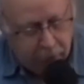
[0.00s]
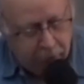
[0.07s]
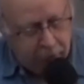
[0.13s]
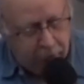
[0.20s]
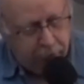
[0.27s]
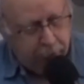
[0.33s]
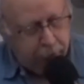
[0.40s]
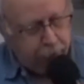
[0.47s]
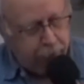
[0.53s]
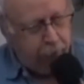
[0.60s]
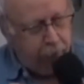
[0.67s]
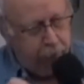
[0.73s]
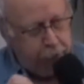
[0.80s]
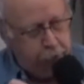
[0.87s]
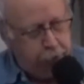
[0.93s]
in this
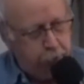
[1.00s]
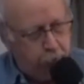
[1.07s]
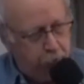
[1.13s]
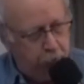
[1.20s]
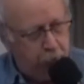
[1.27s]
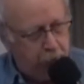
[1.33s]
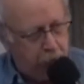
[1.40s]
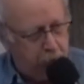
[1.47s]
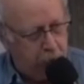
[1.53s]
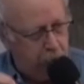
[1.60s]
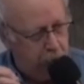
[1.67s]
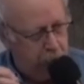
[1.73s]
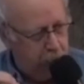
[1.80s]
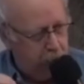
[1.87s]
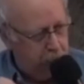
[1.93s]
very short little
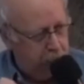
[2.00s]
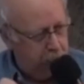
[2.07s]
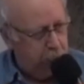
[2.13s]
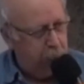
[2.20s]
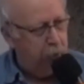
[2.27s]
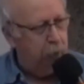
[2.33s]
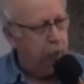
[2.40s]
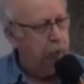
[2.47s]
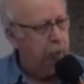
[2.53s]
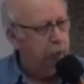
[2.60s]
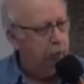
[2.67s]
book